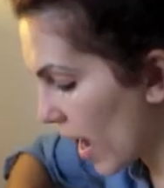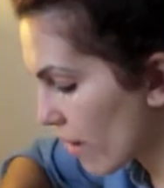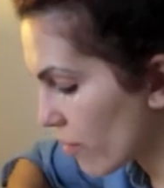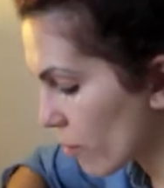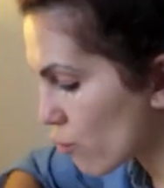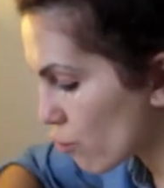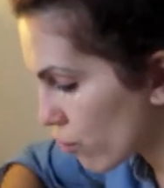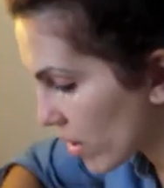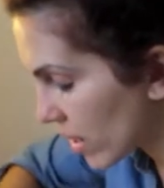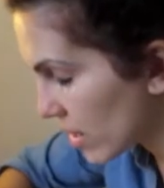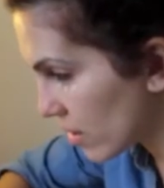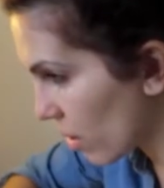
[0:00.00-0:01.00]
have
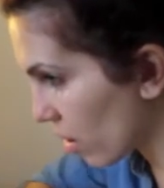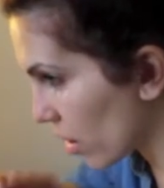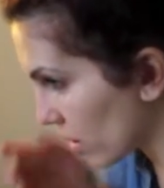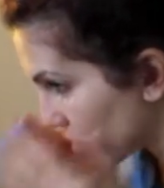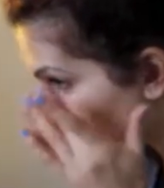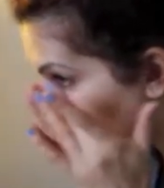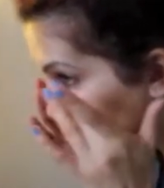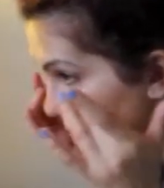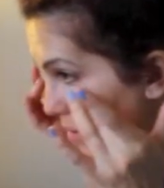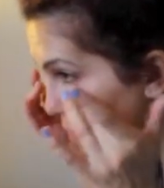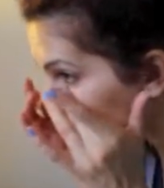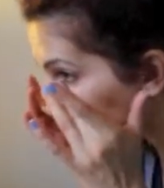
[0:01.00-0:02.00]
really dark under
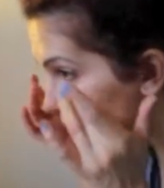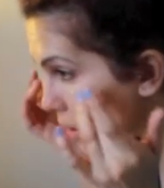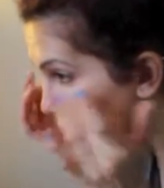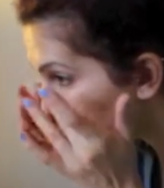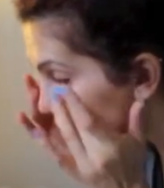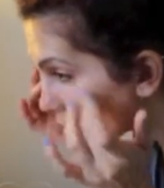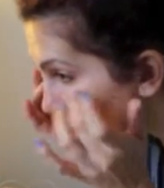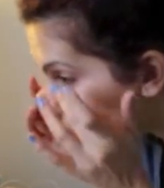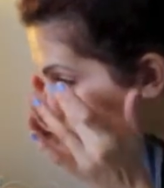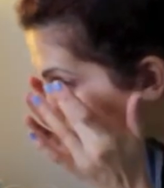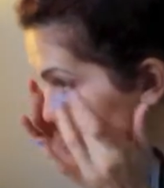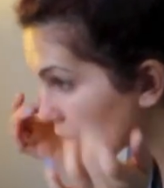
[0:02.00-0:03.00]
eyes
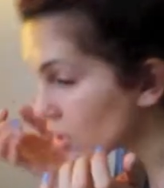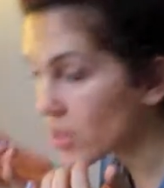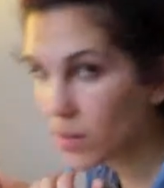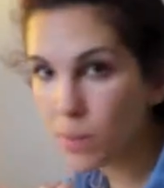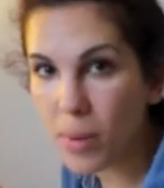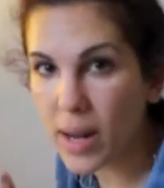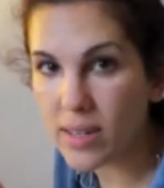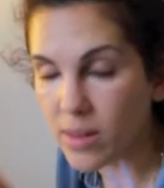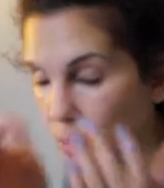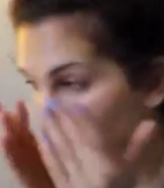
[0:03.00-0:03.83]
and I just blend in